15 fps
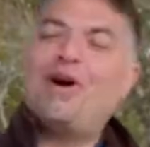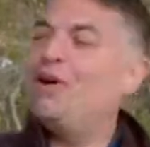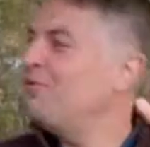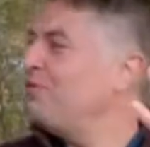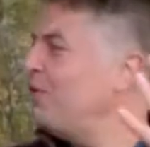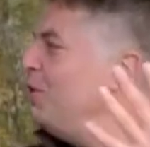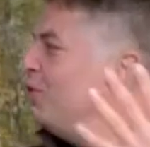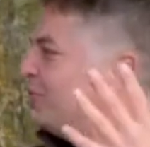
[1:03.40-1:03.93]

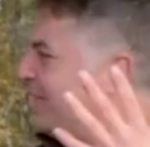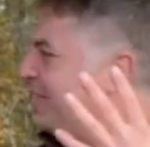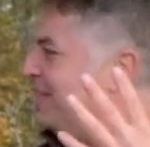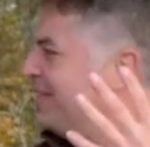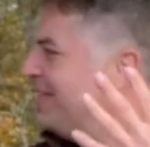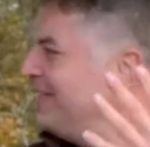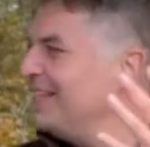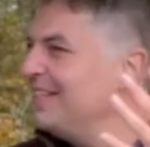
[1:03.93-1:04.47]

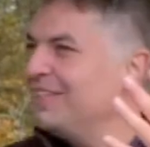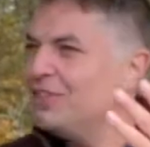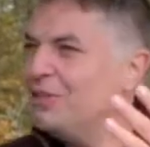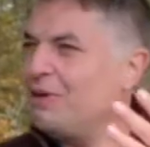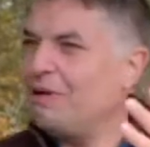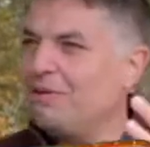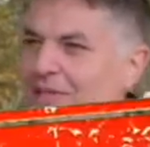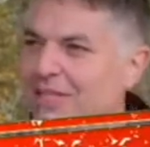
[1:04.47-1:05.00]
frozen, so
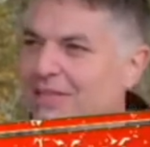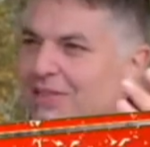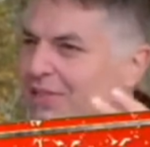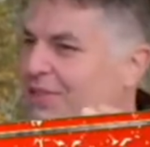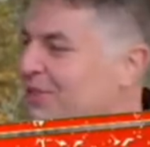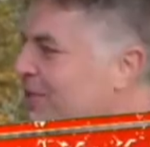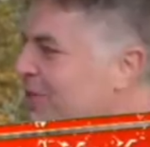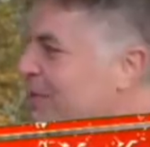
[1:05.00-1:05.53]
I'll need
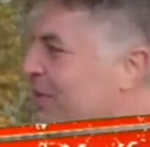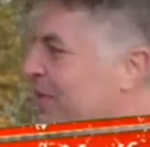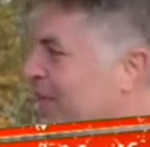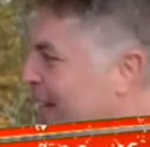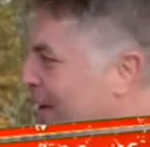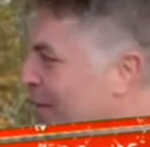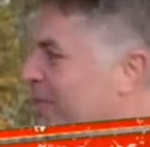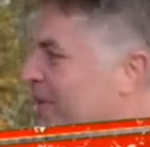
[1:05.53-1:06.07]
just someone to
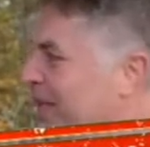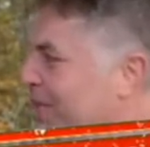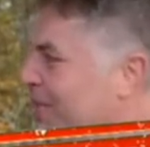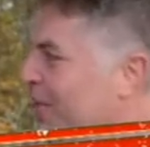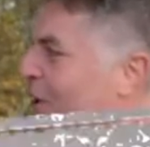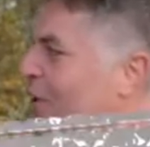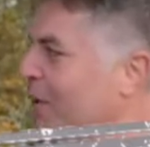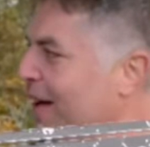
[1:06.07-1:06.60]
help me
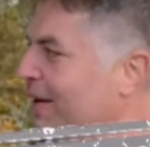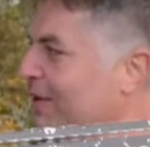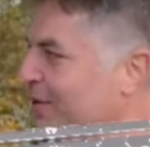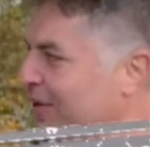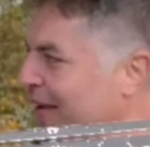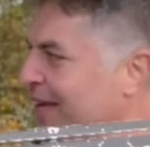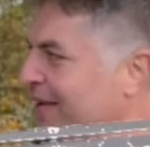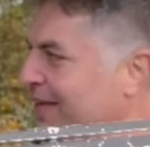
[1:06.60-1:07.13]
thaw out,
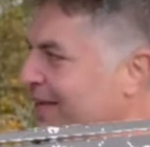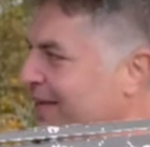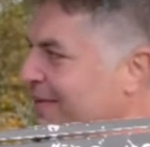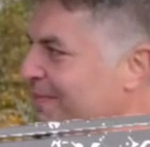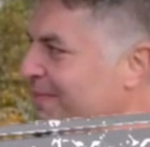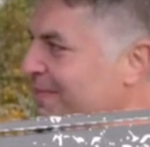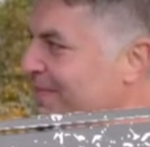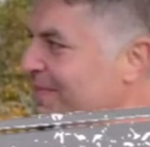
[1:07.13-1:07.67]
okay?
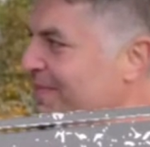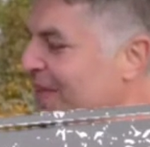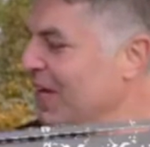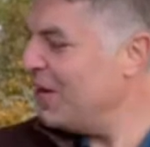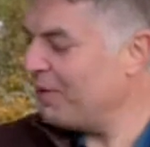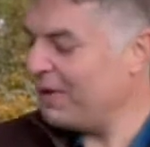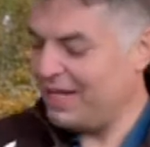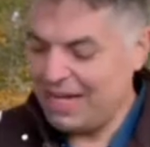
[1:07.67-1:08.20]

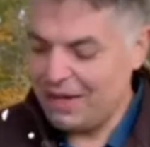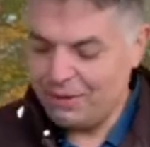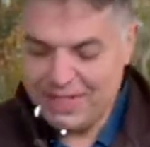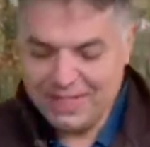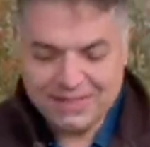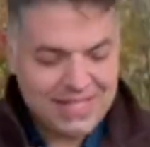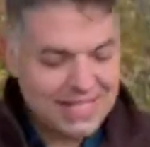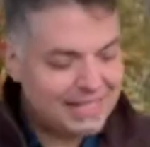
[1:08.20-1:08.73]
All right, now it
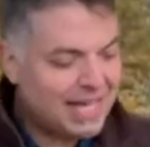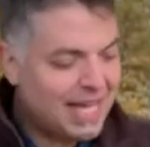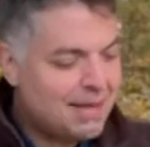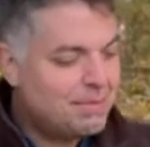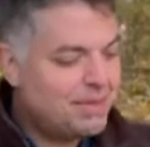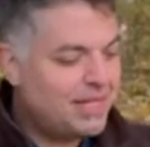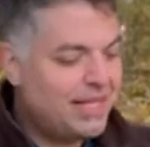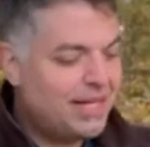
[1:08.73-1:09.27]
is that time
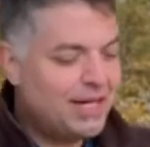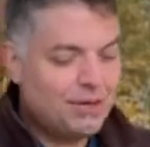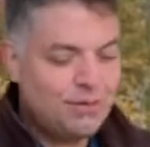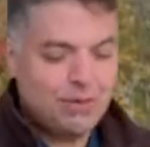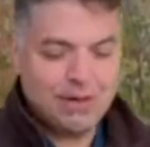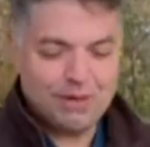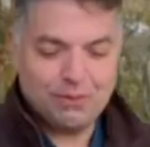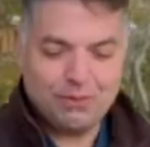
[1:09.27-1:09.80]
of the year
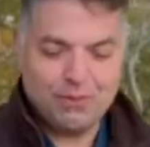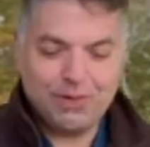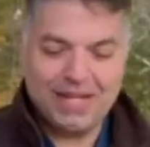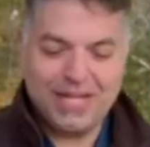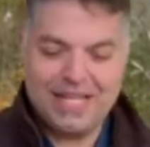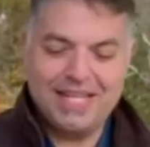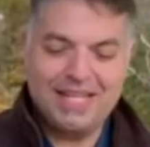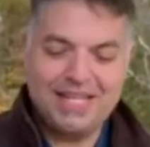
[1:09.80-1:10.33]
where we're
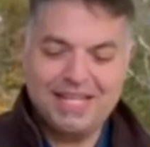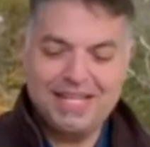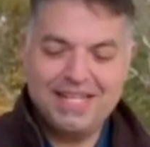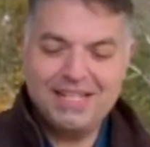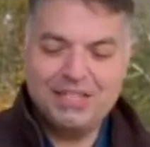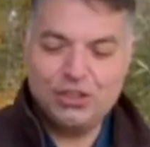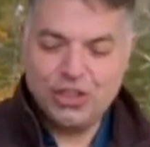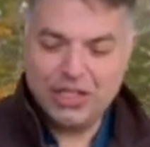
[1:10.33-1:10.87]
getting
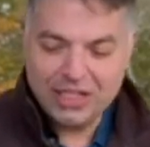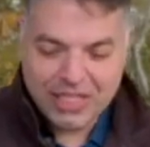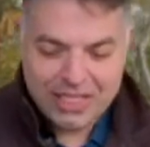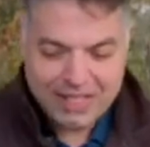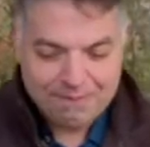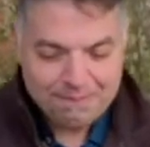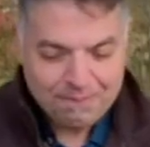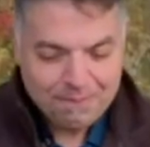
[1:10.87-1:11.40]

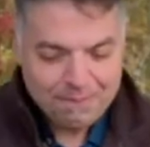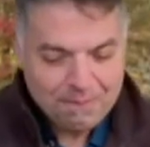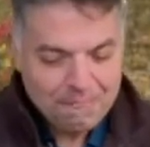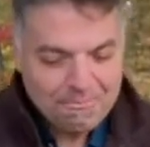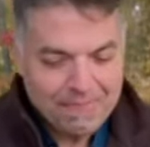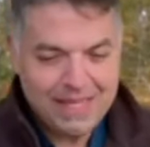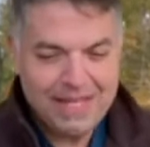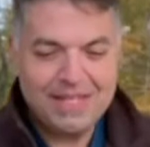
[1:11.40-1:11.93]
chilly.
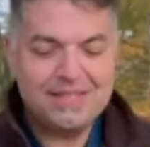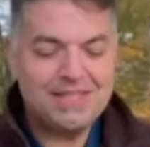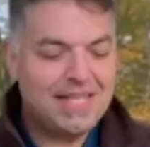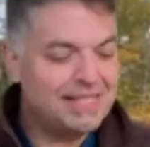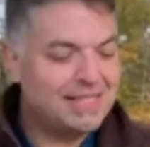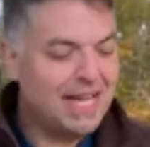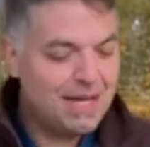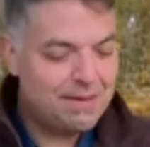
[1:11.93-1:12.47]
It is
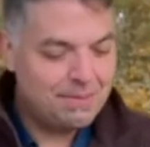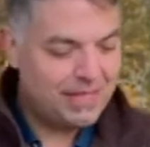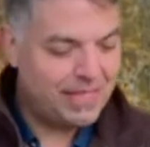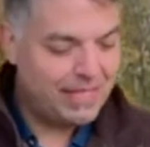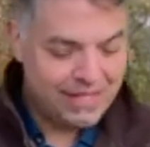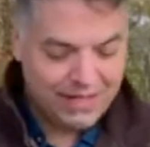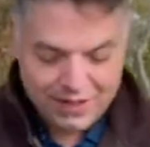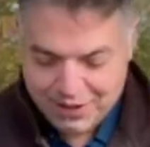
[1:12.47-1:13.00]
that time of the
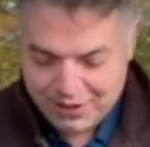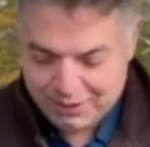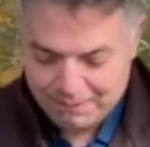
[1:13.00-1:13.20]
year